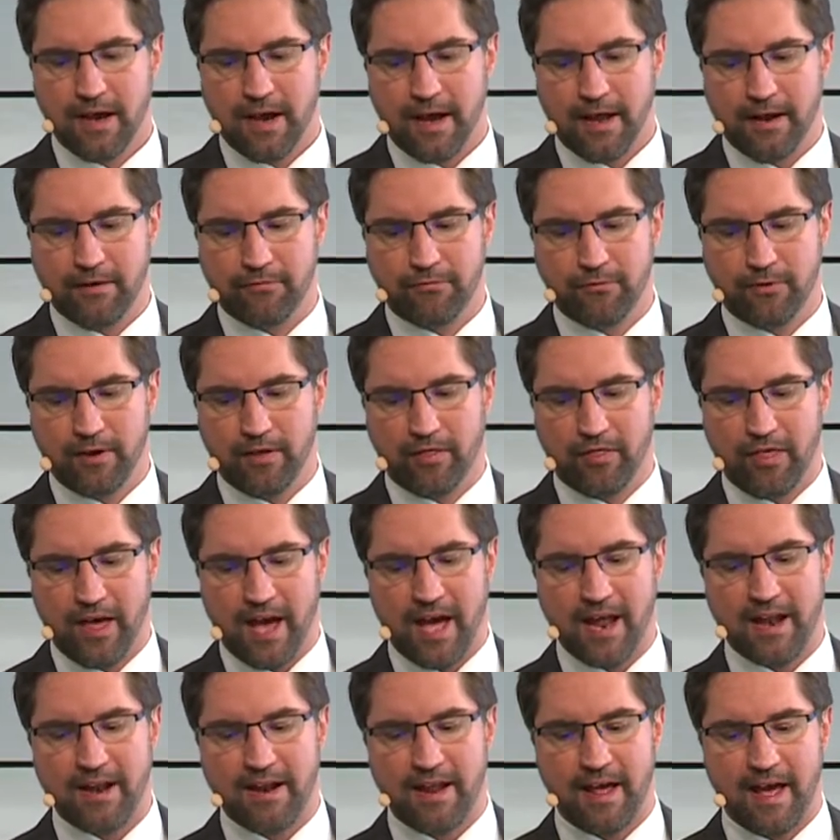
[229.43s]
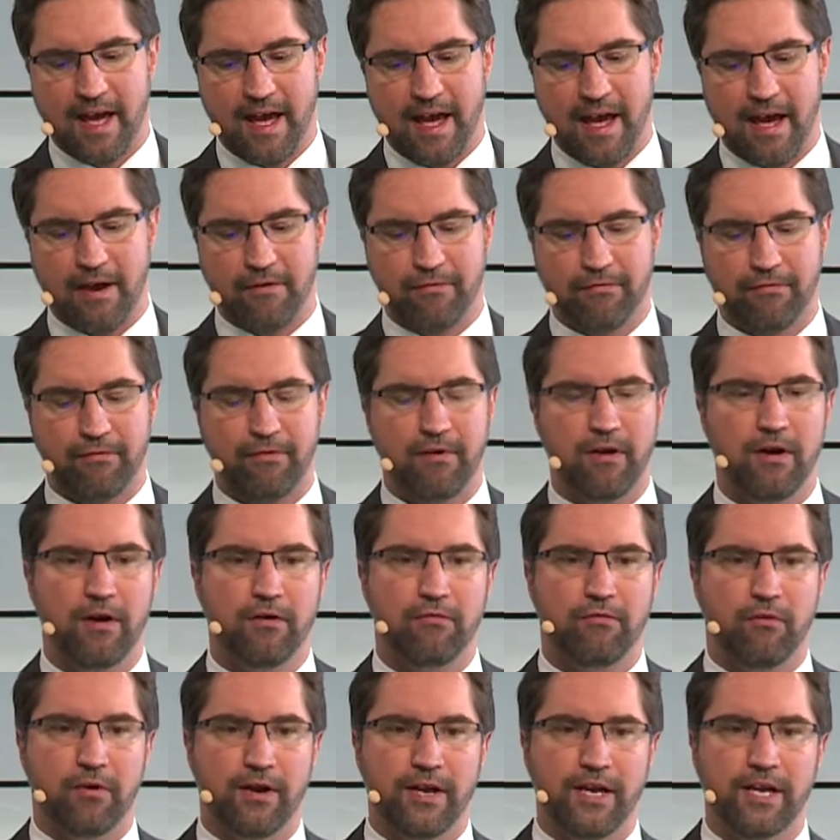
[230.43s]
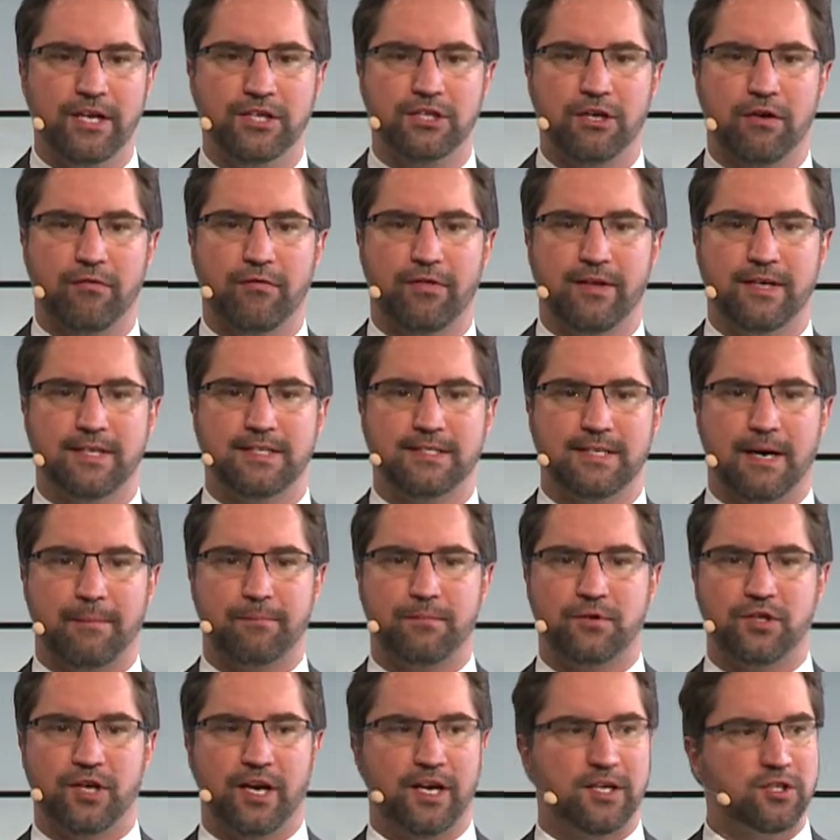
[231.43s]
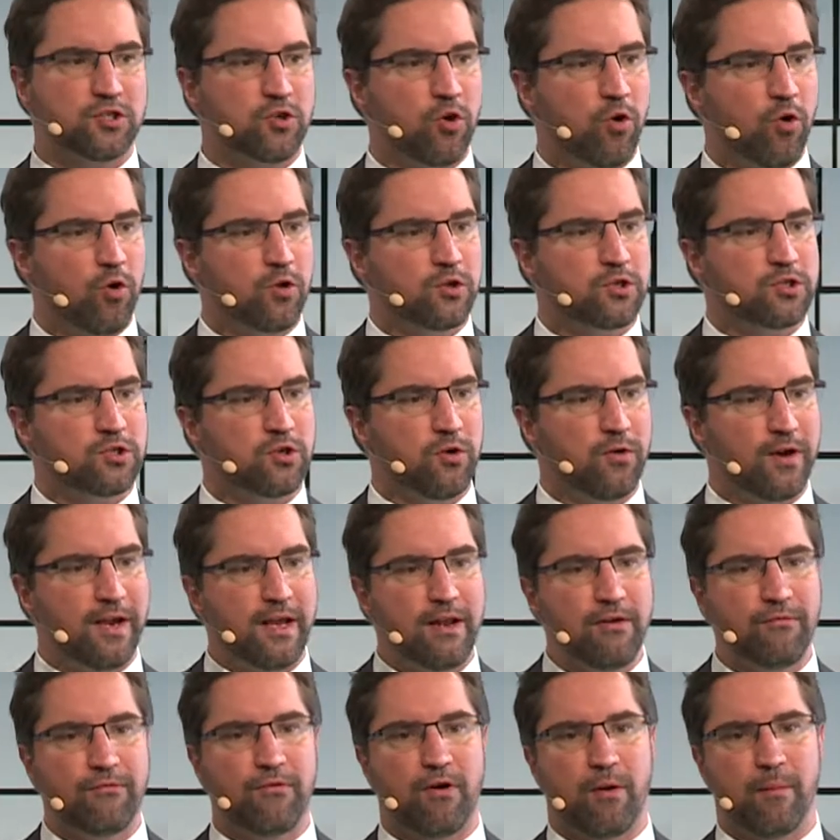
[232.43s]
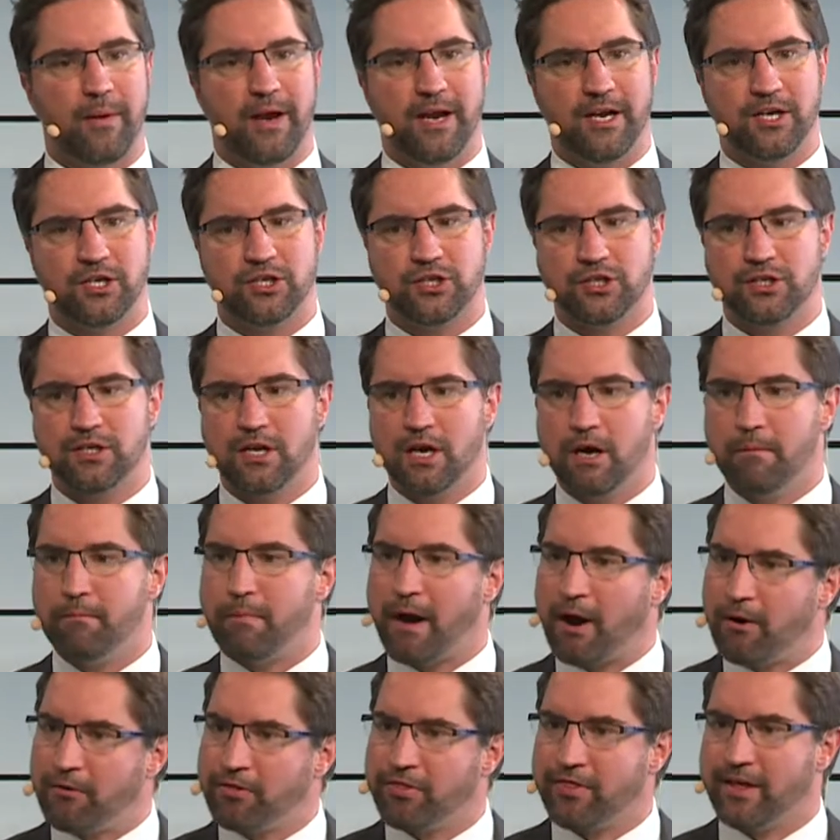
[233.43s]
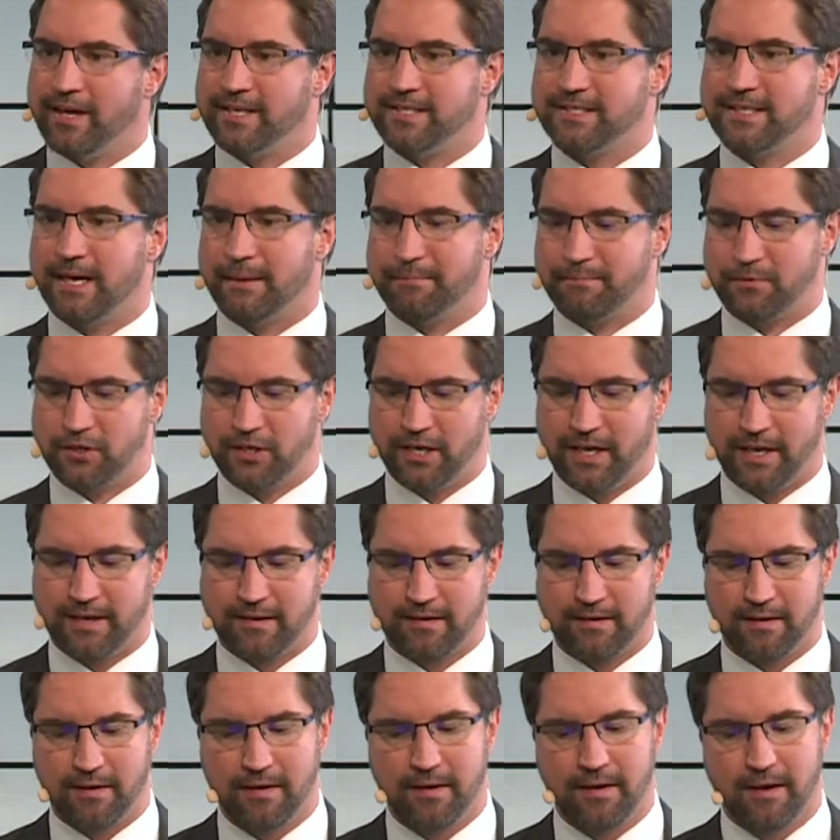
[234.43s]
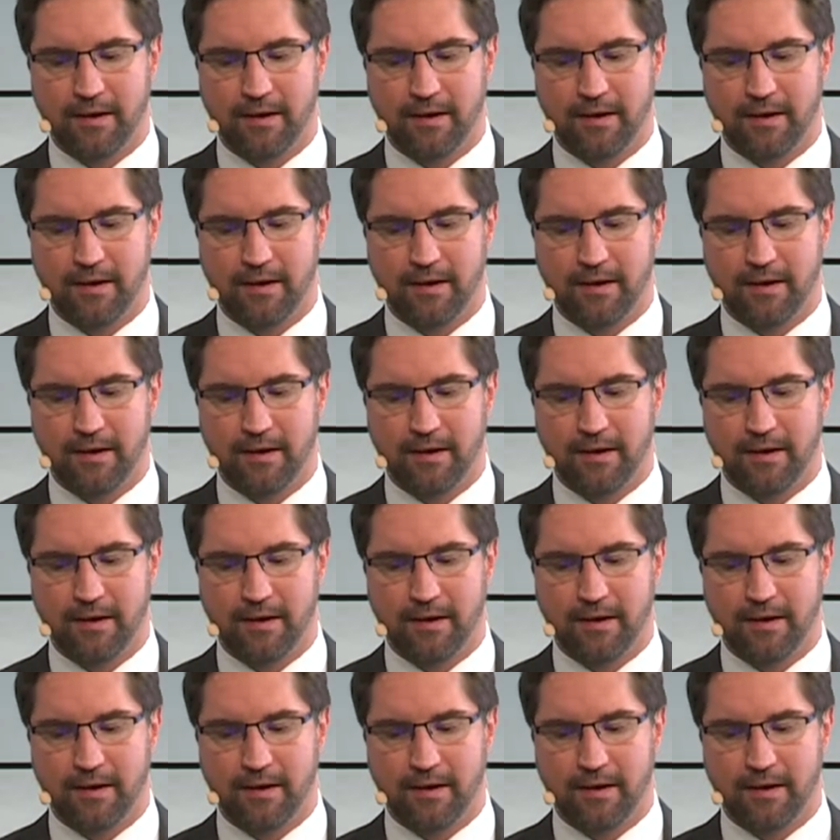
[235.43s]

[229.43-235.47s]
And if we then have for each of these subjects also information about that subject,